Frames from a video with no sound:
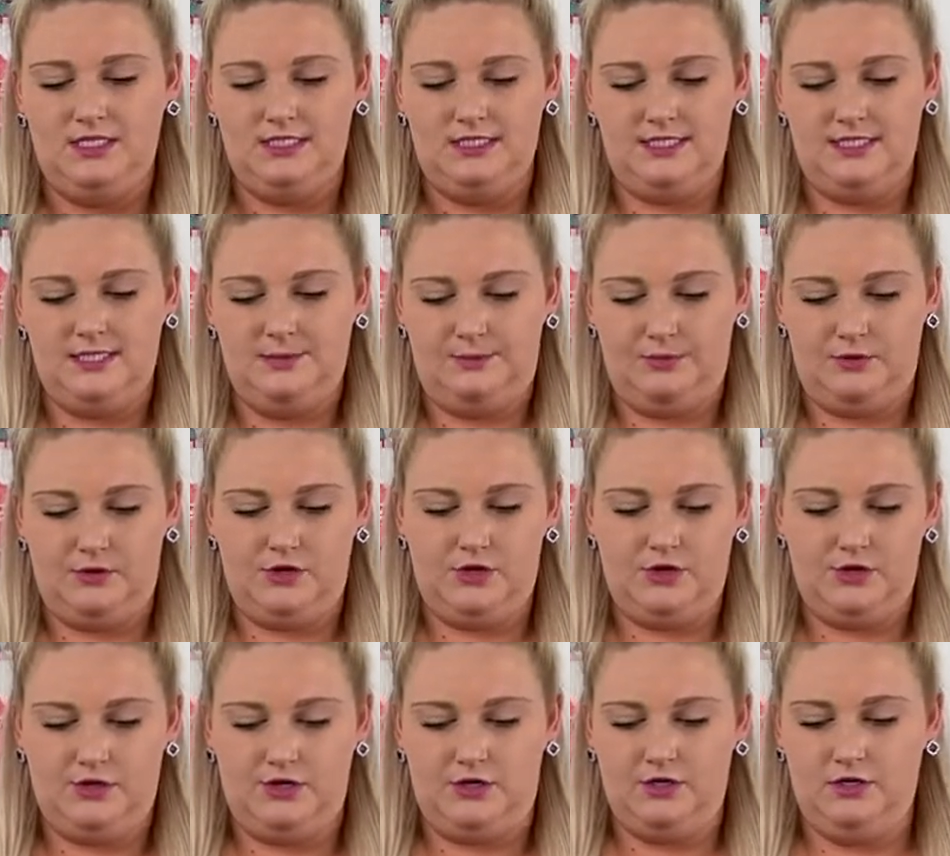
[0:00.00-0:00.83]

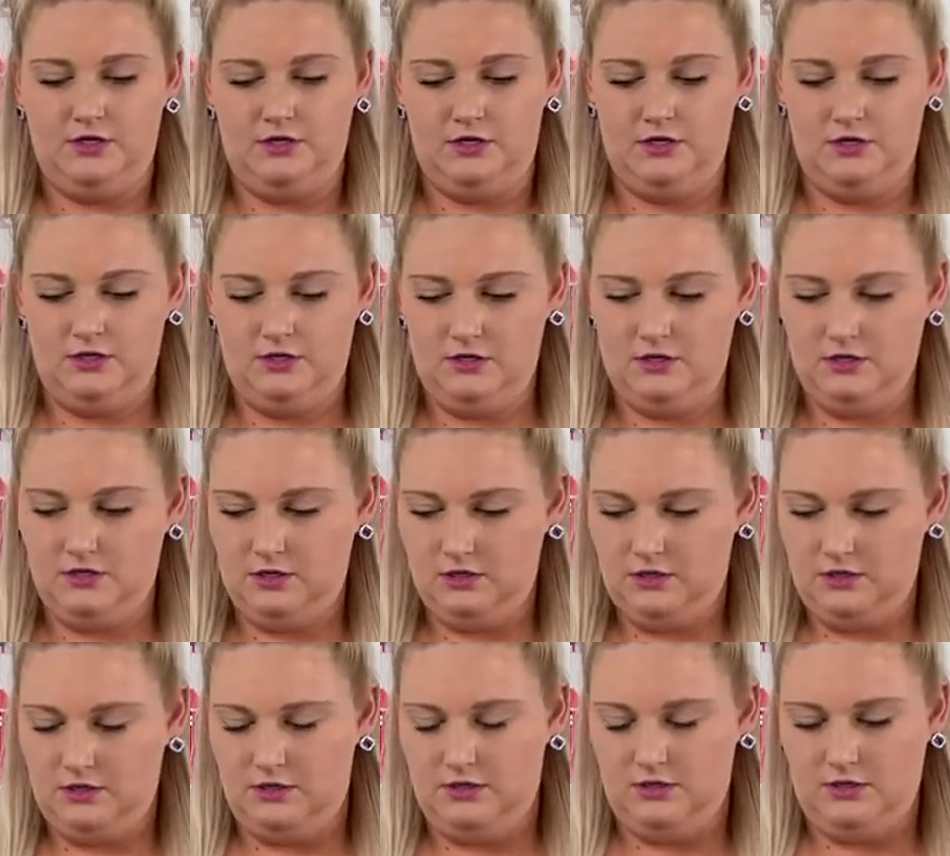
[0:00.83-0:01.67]
zipper
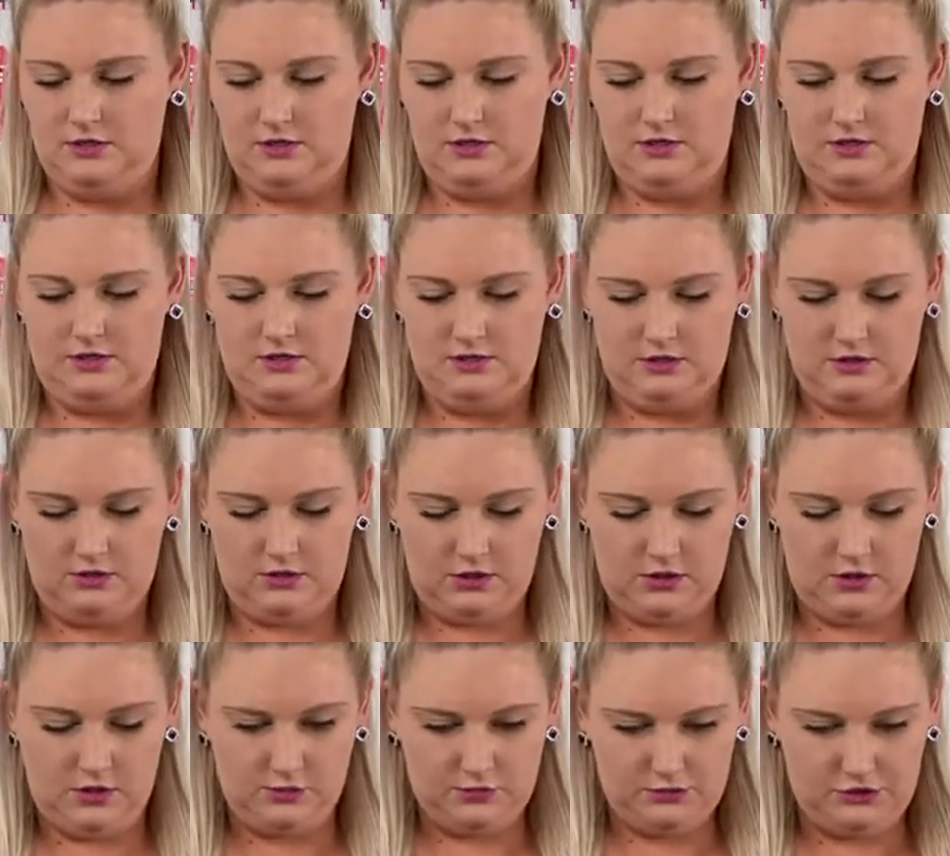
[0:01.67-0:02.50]

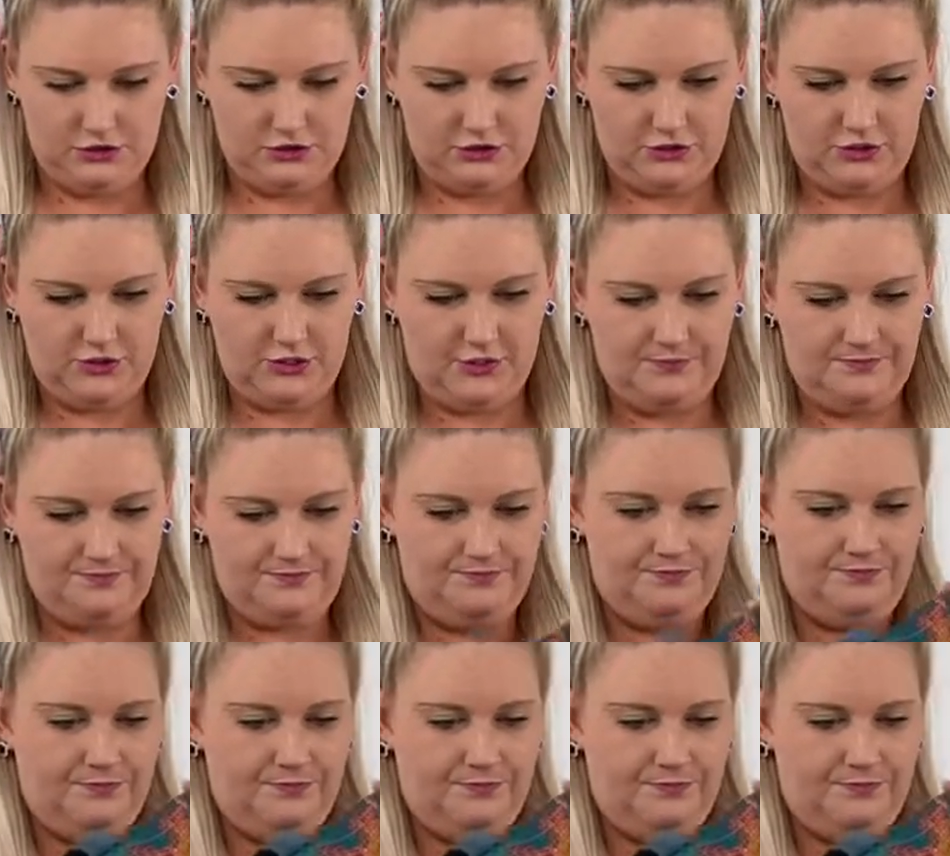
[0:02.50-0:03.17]
closure.